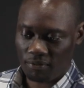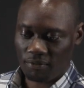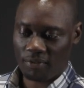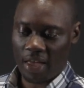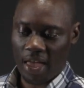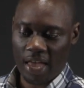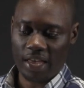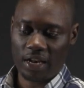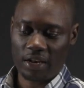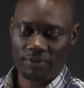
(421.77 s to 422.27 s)

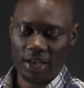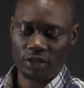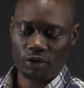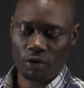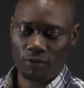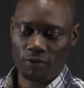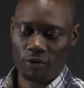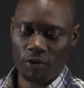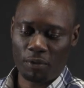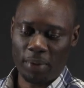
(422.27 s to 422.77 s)
eigenvector
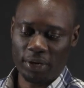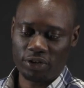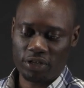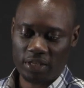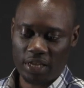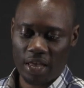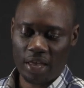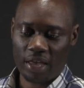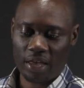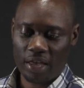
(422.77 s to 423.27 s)
for matrix
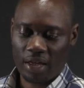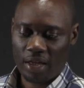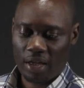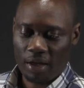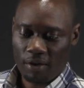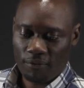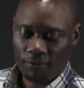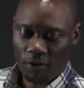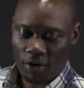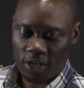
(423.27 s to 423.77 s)
A
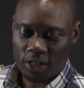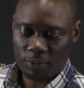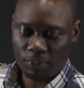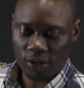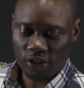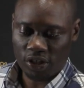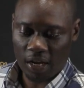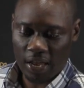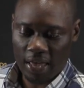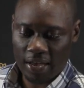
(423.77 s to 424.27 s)
for a
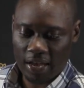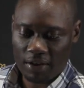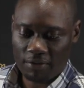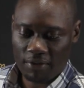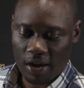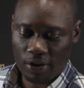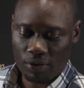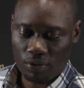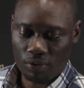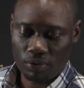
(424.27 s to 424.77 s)
special
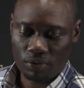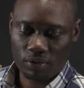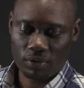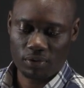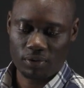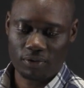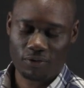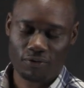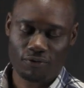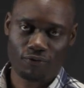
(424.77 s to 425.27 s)
eigenvalue
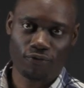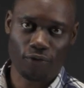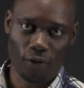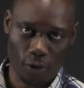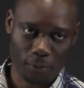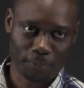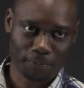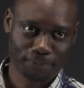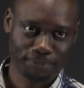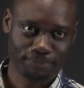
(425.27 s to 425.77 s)
4.
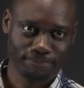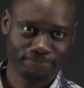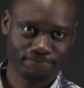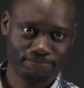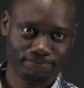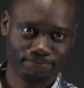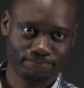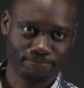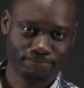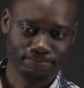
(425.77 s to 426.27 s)

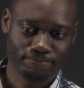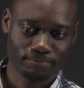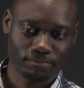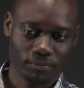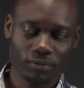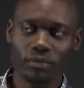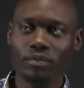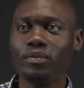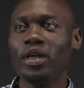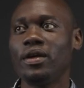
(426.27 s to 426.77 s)

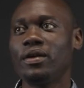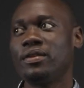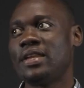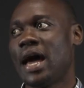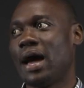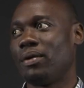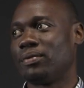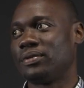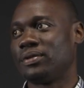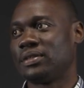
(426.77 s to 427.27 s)

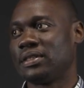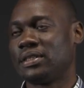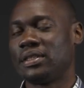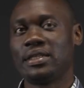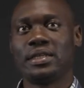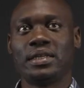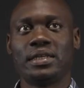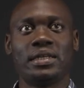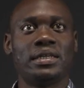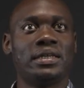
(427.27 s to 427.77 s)
Now,
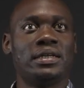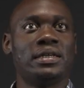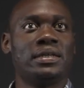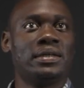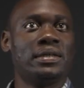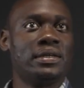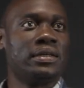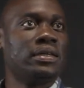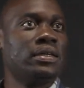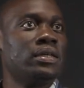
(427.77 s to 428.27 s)

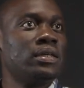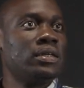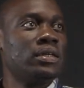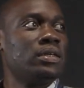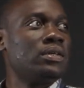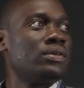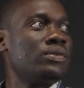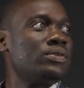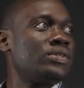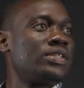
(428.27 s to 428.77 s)

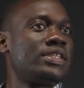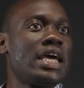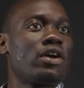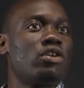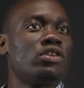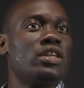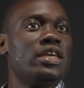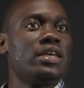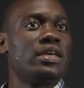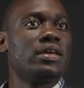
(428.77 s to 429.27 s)

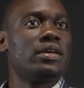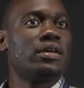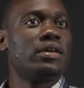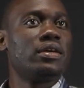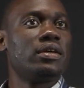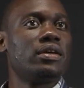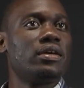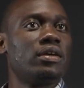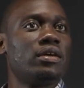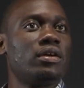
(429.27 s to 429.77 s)
secondly,
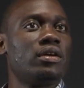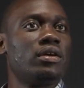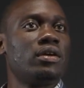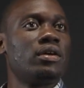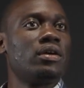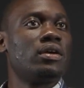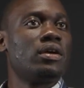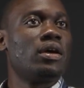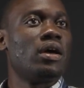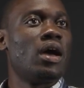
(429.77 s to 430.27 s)

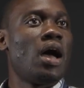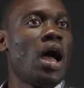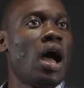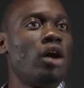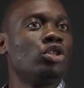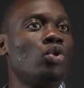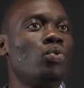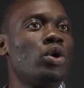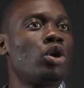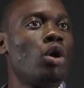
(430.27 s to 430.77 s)
how do
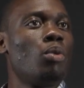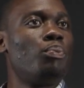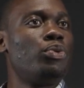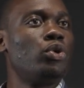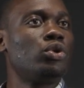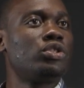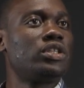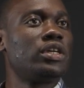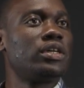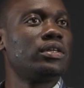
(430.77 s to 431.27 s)
we
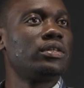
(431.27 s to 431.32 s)
compute